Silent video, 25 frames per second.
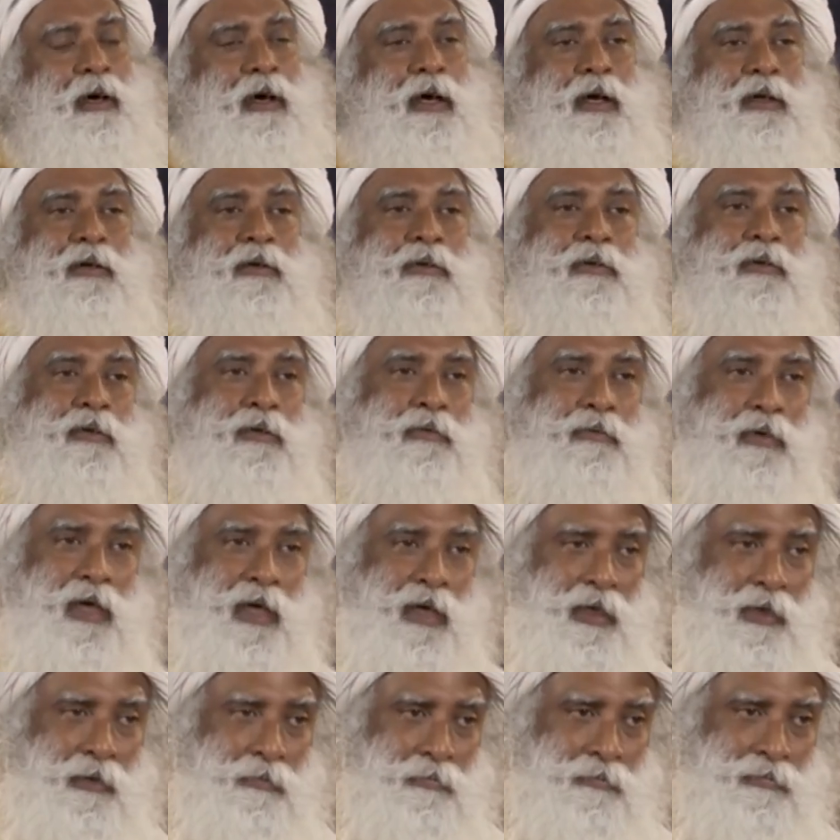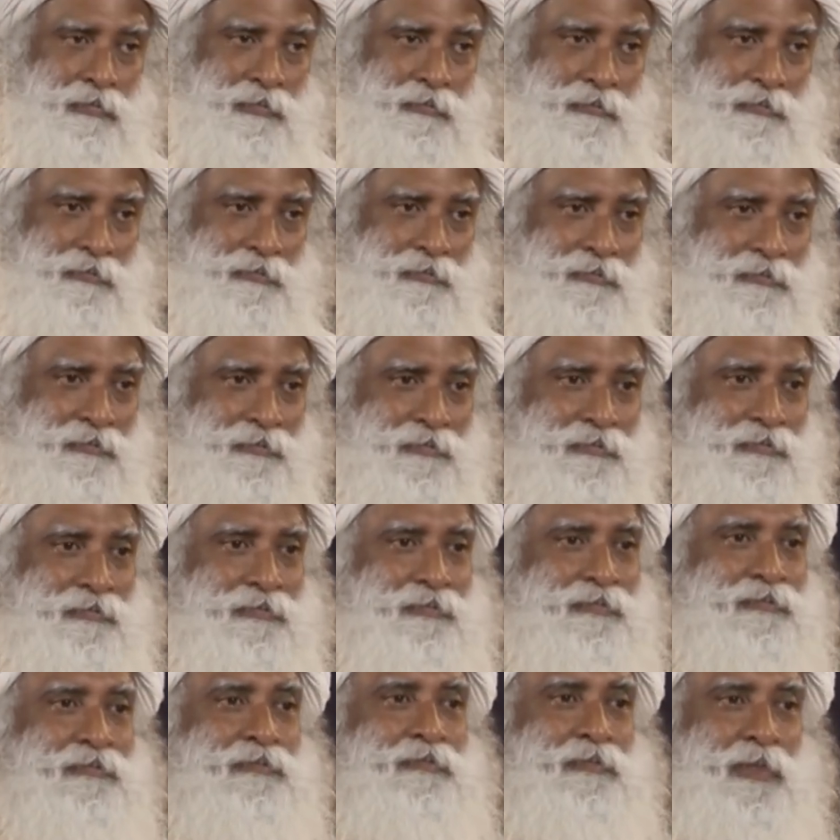I don't know why,
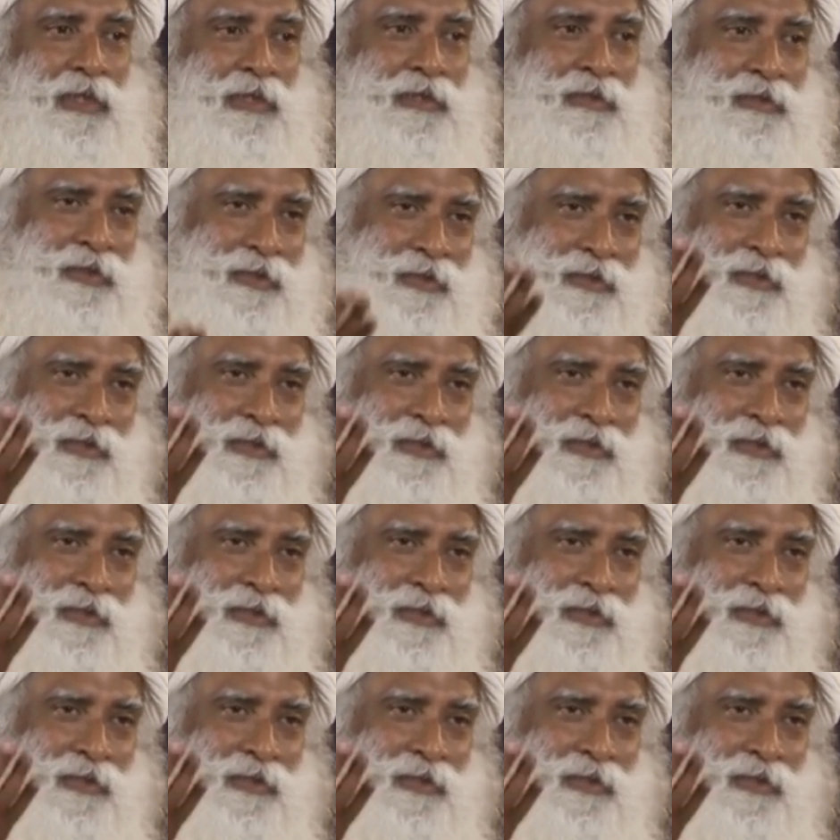but